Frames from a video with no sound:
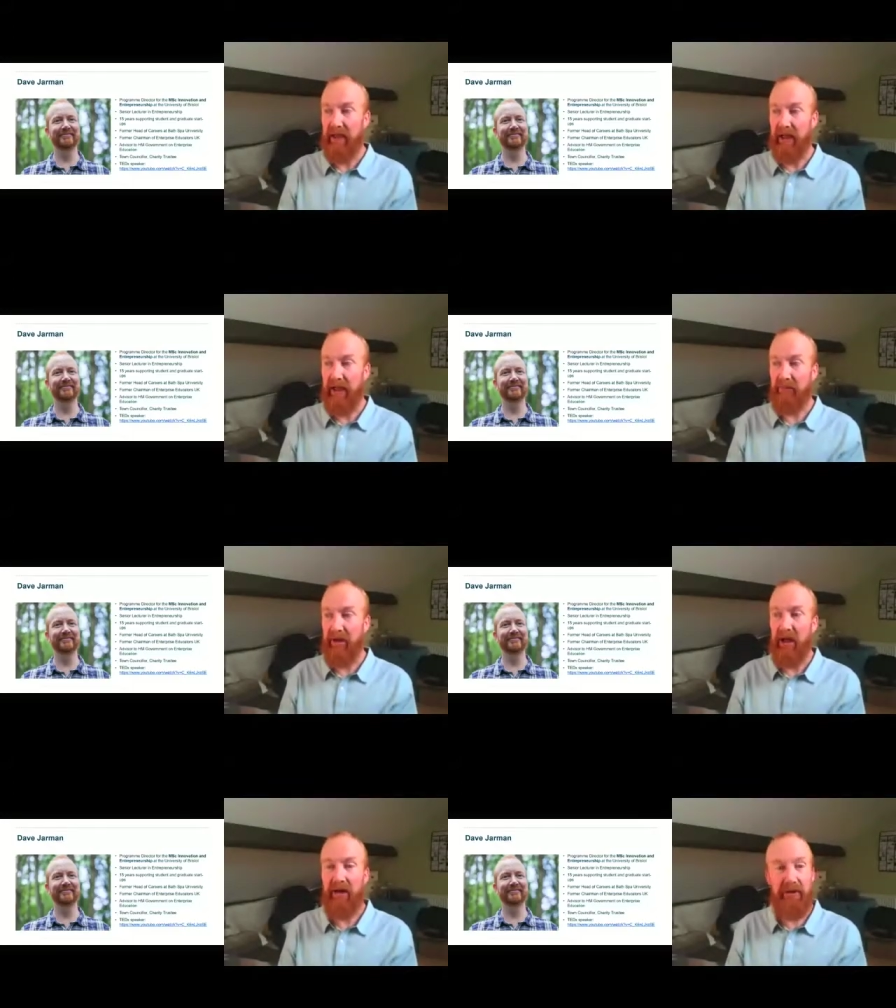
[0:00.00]
I've
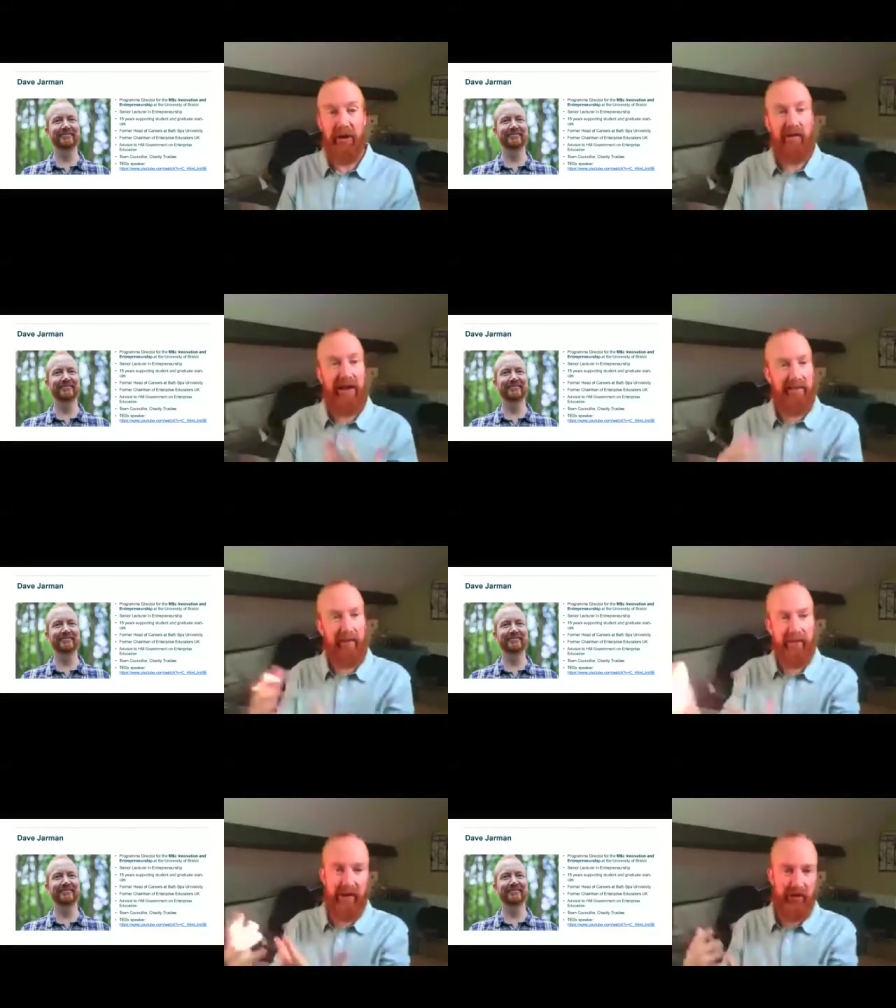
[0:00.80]
done a range of
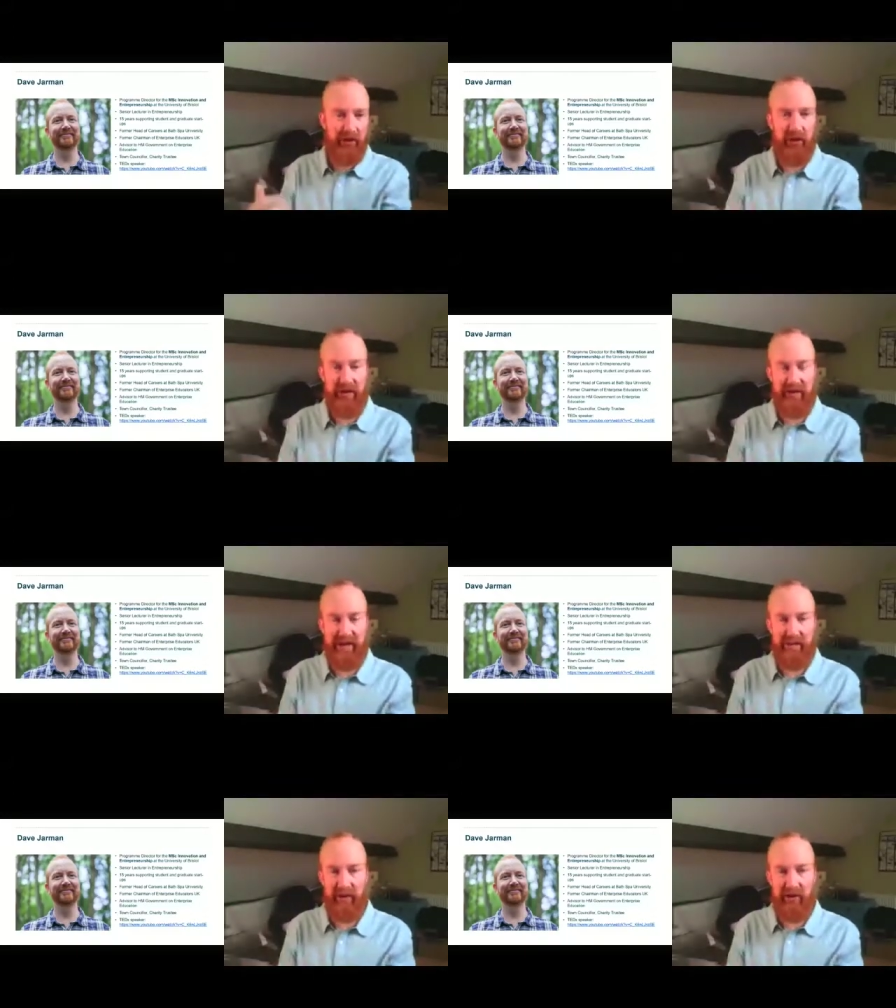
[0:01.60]
other things, and you can see
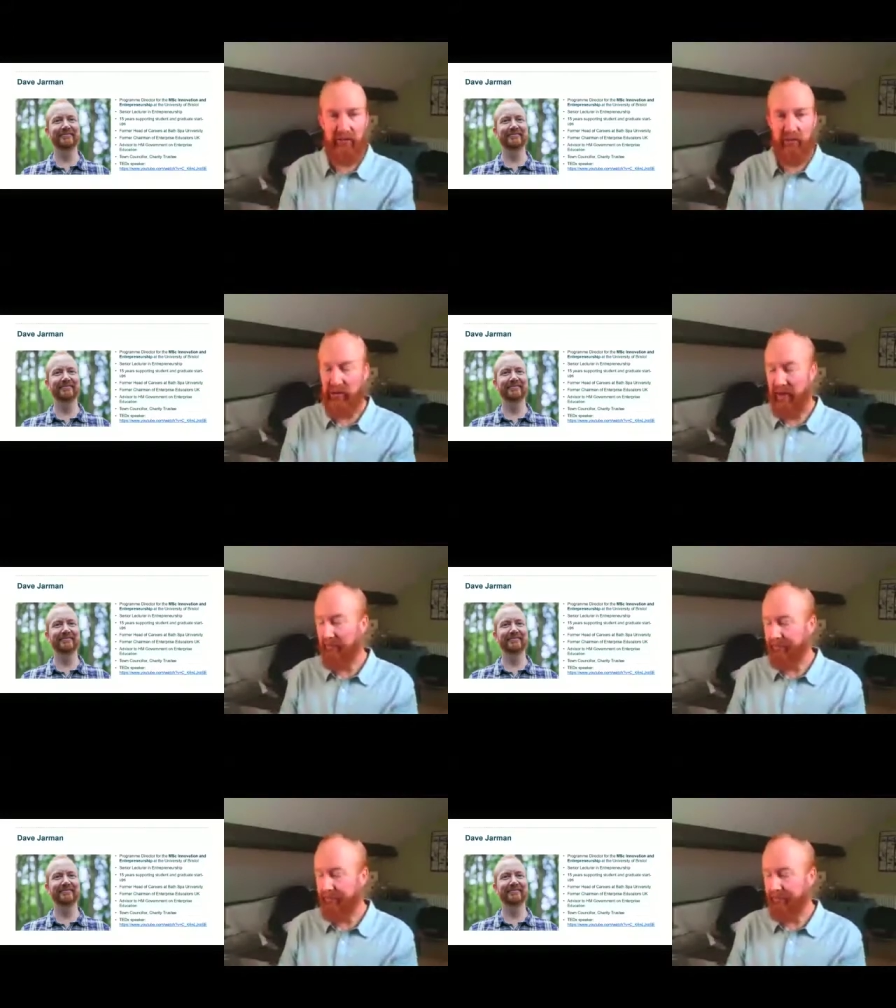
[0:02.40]
some examples there.